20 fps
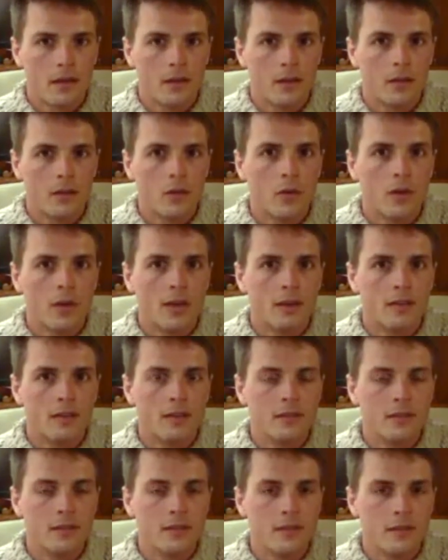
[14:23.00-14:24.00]
And
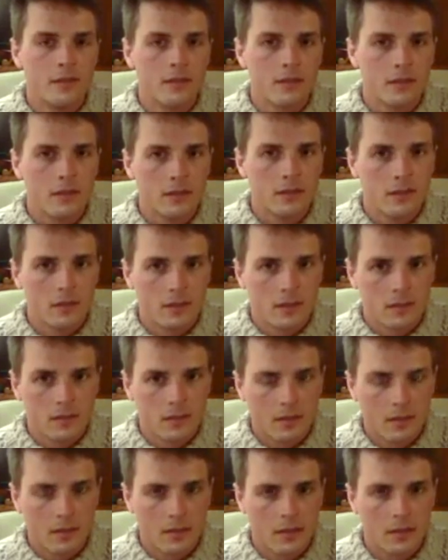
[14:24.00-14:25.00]
otherwise,
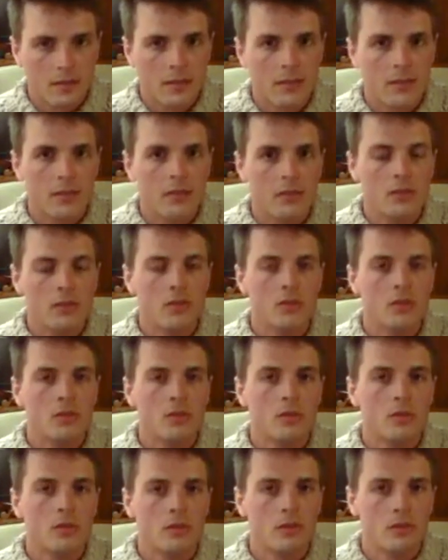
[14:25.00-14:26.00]
continue
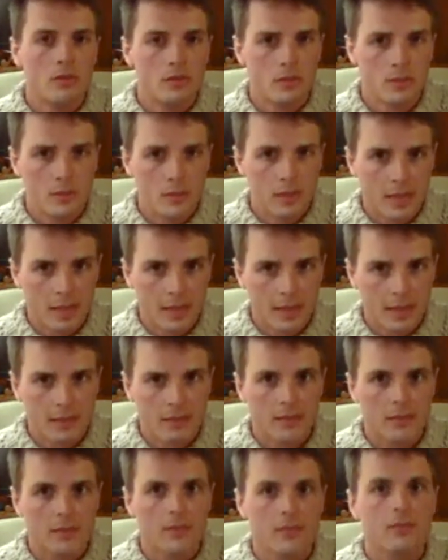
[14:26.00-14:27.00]
to
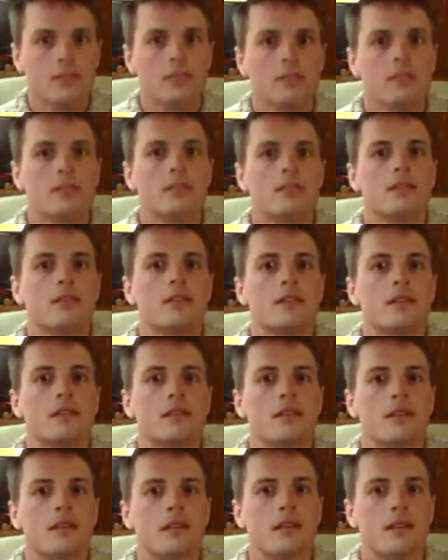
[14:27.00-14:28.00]
relax
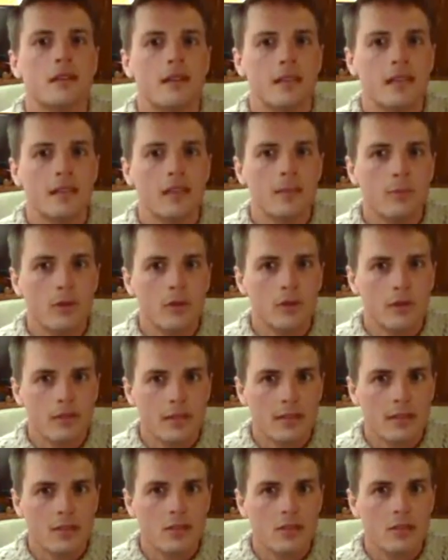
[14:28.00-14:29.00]
and keep your
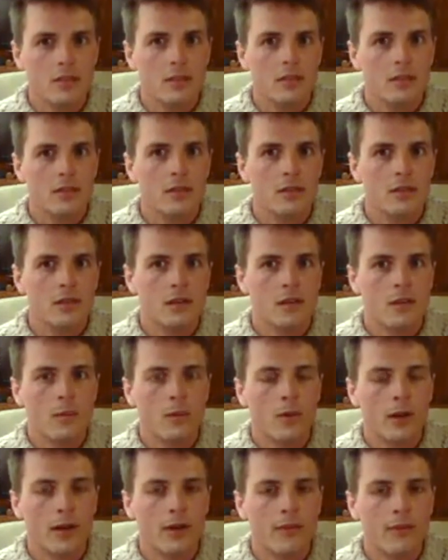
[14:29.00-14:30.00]
attention
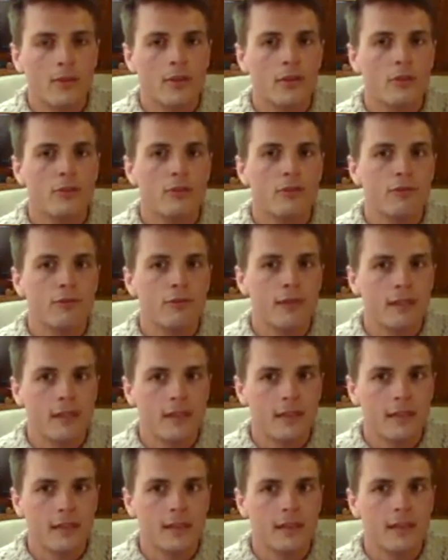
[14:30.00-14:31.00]
on wherever you're
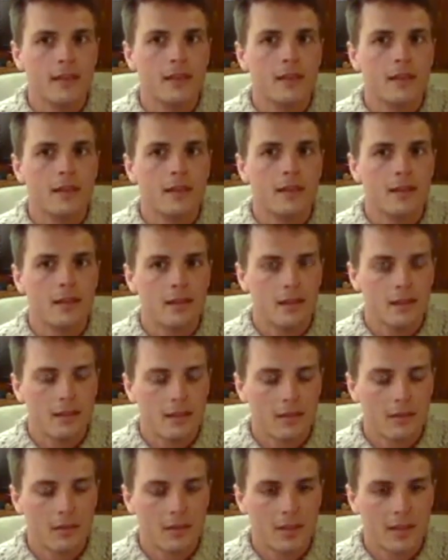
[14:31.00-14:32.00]
feeling
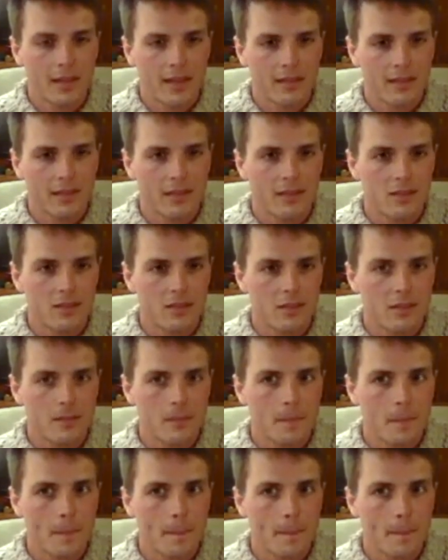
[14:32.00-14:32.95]
that relaxation.